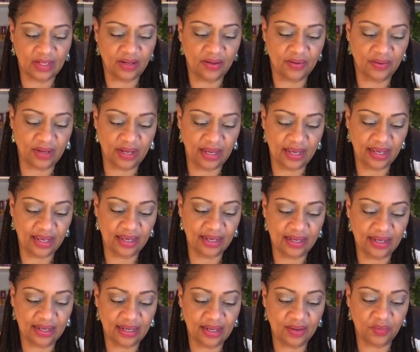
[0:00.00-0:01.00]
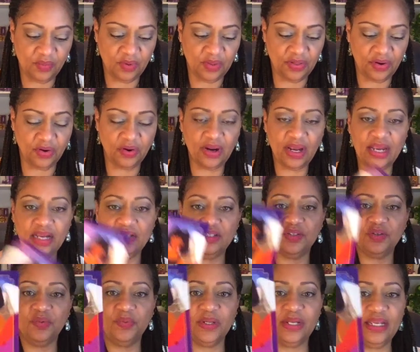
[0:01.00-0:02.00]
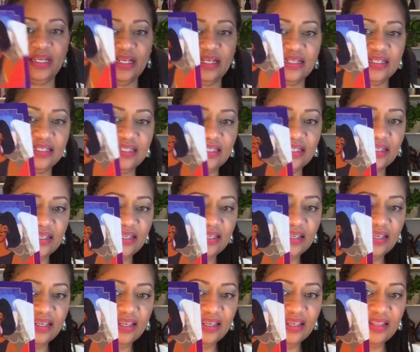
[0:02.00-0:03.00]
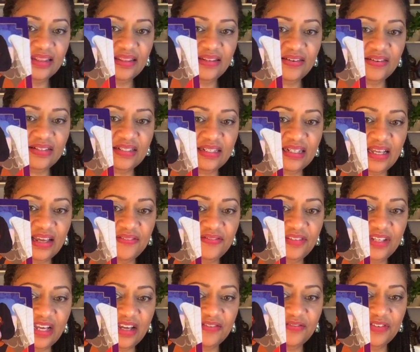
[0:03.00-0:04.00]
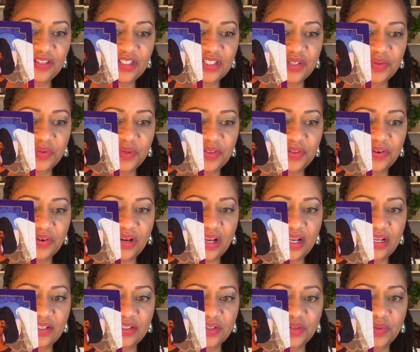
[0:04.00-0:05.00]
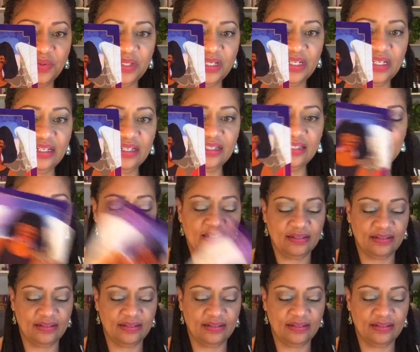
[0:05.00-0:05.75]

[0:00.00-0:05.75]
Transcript: okay, with her angel wings. There's Left Eye Vision with her angel wings.